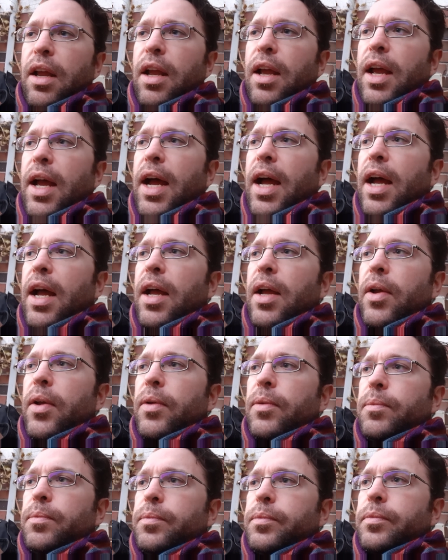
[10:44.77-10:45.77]

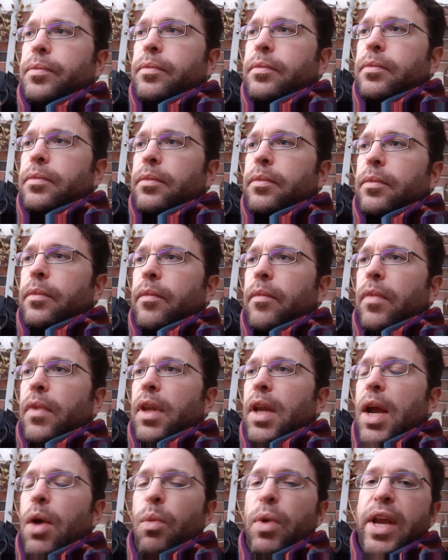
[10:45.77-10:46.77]

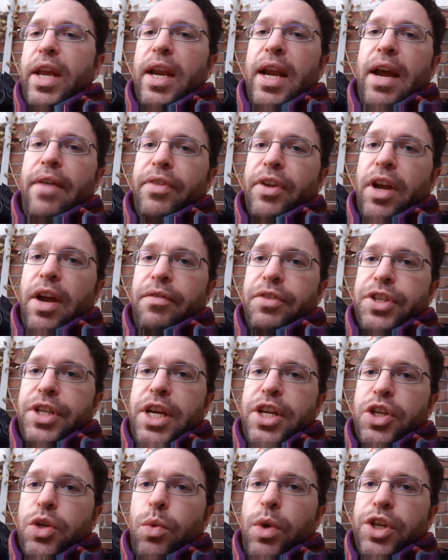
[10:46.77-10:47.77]
And we can have the
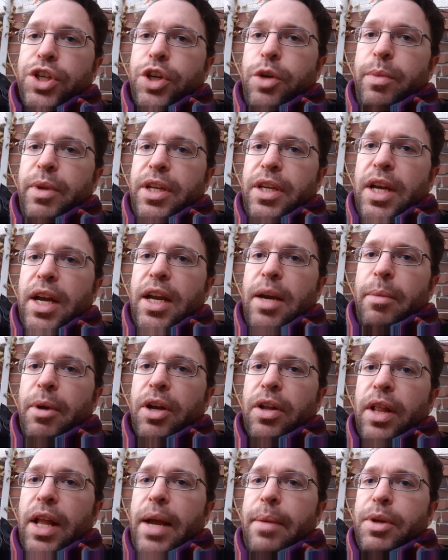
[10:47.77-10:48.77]
conversation what should be done about
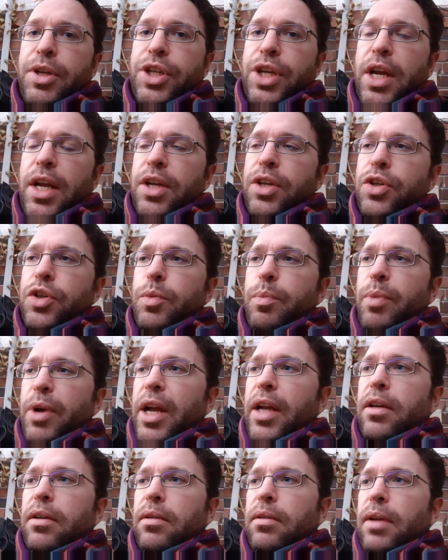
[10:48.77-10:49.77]
climate change,
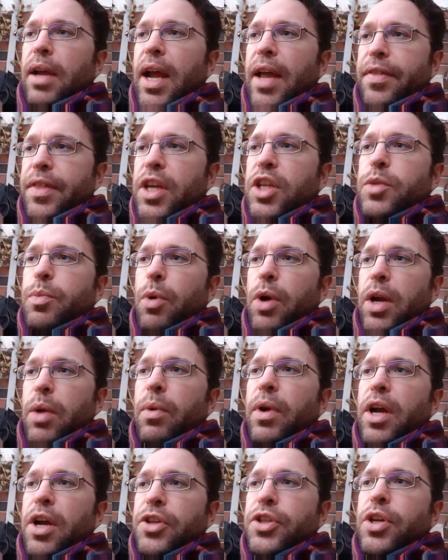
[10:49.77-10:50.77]
but at this point
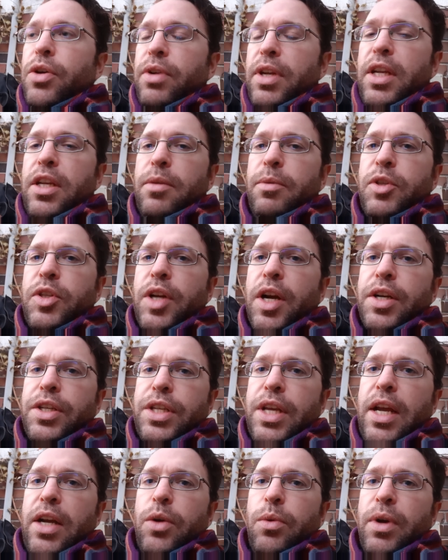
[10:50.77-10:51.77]
we also need to start
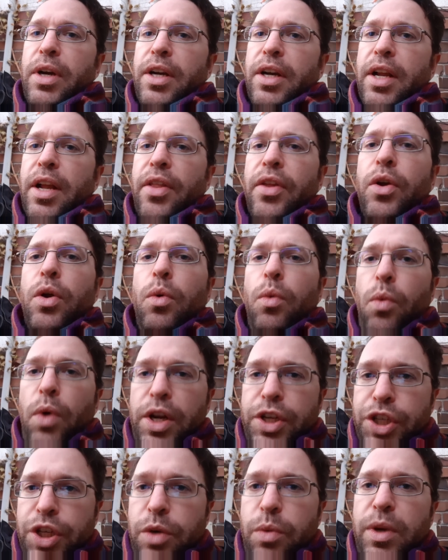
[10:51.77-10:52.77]
saying to one another, what
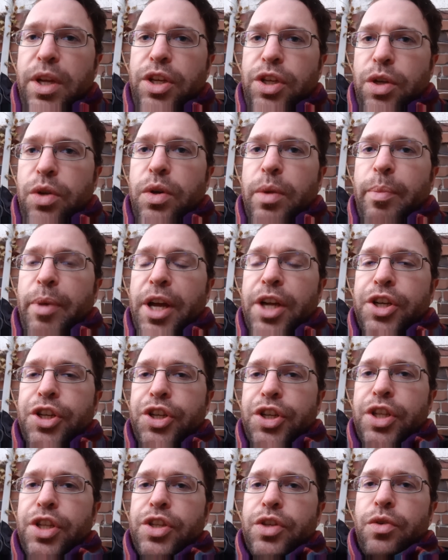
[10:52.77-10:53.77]
should we do to punish
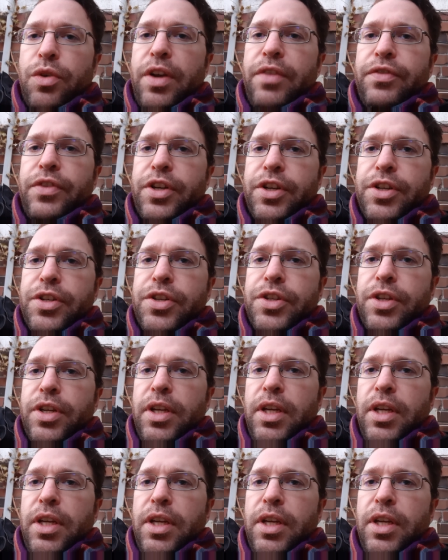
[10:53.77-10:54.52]
these grifters?